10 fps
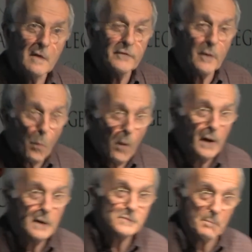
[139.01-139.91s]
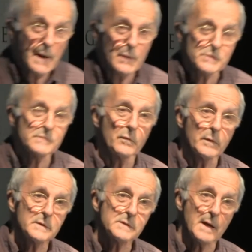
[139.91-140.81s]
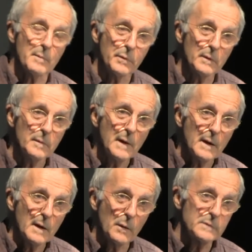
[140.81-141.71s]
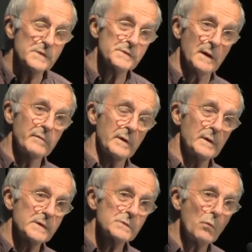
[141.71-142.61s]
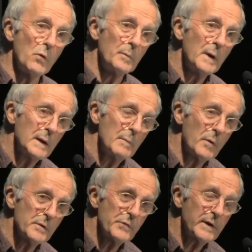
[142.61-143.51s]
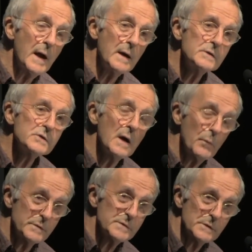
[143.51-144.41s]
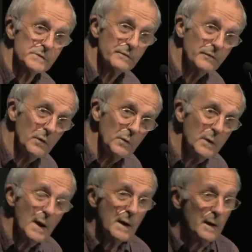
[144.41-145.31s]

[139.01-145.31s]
For a wild mouse, for example, or doesn't live in a nice warm laboratory cage with tons of food,